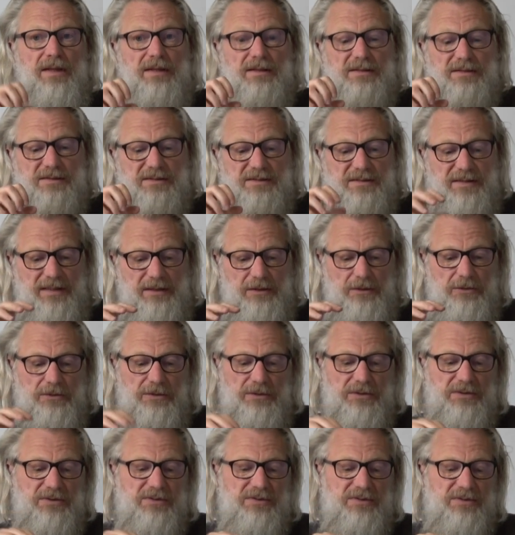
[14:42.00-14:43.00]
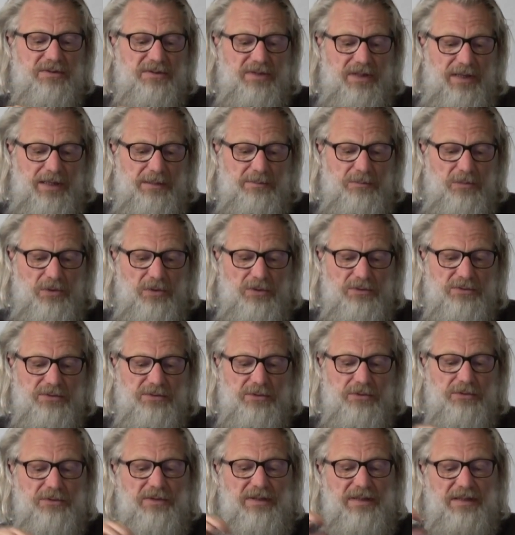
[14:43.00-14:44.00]
Cellular slime
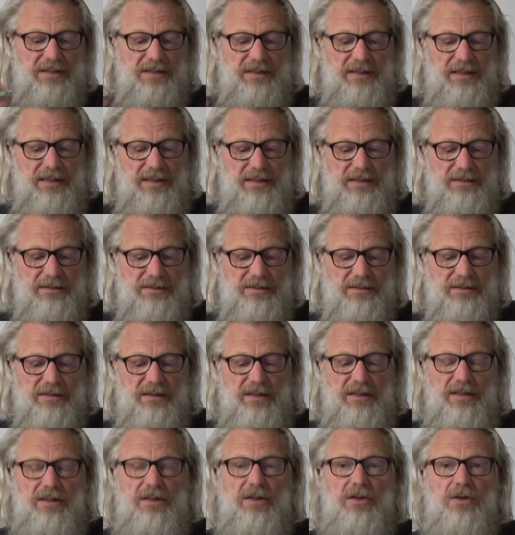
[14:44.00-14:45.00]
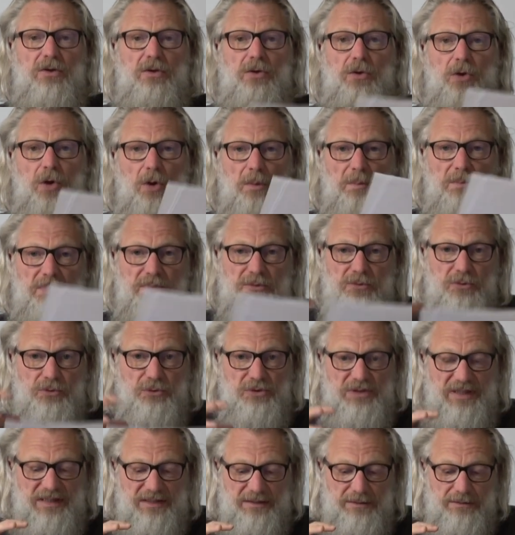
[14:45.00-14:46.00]
molds, on the other hand, lump
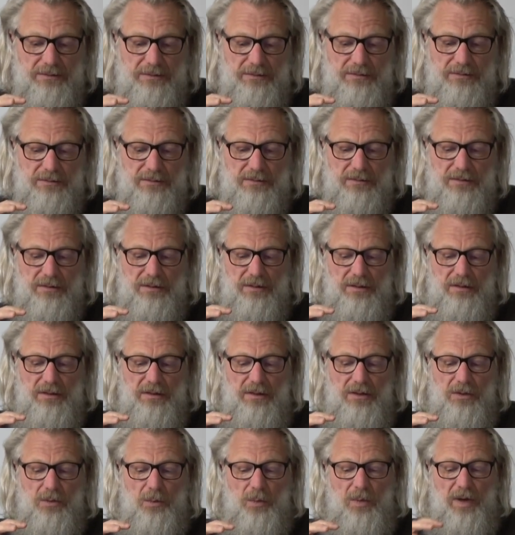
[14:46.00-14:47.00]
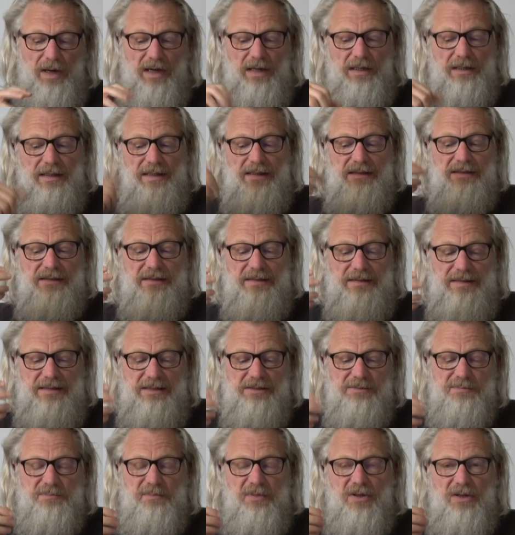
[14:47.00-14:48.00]
together, while at
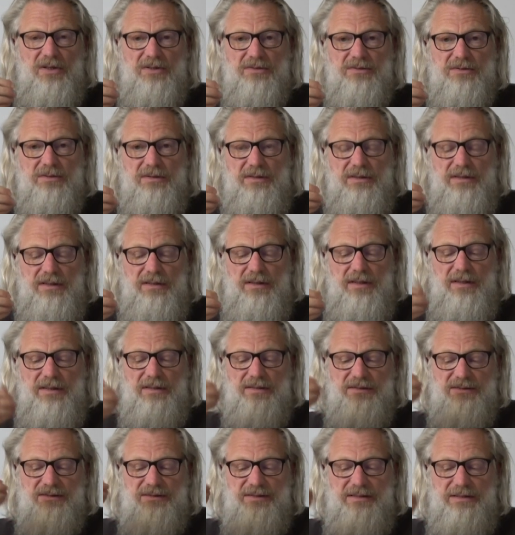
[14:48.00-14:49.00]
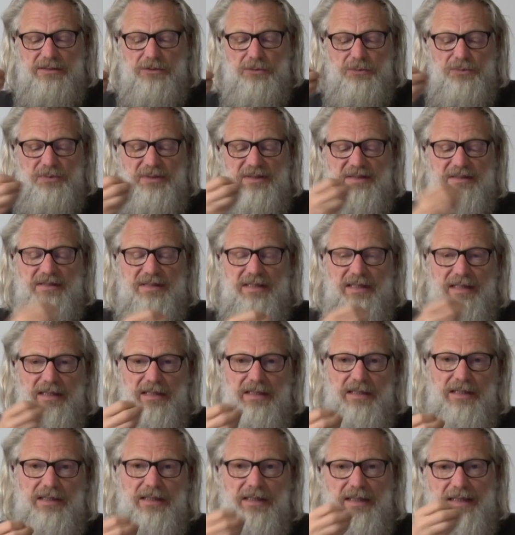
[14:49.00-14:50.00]
least partially still
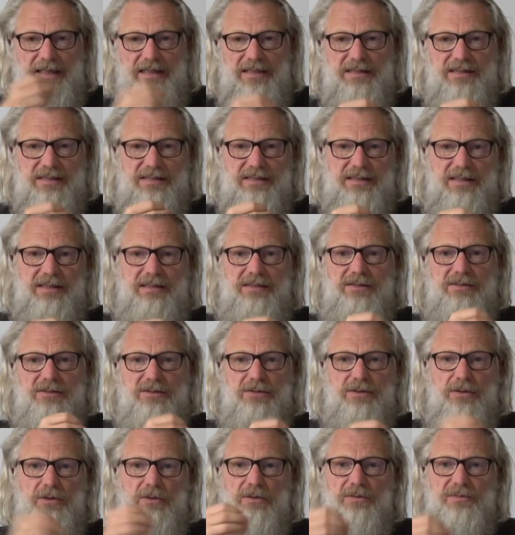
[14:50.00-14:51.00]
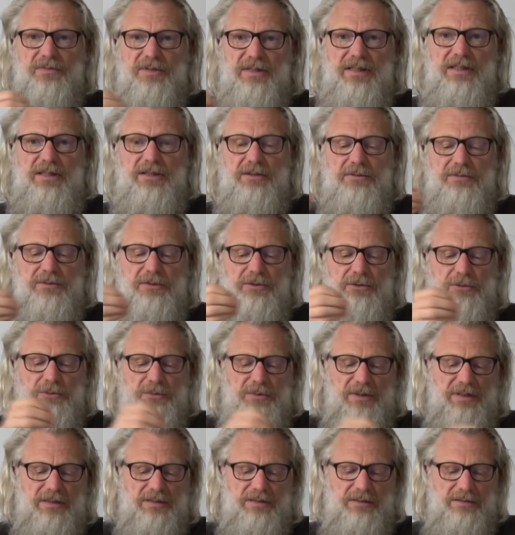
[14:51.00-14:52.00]
retaining a sense of
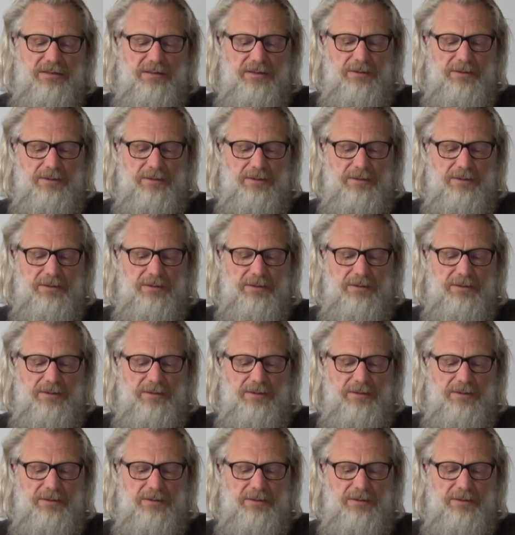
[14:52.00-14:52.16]
individuality.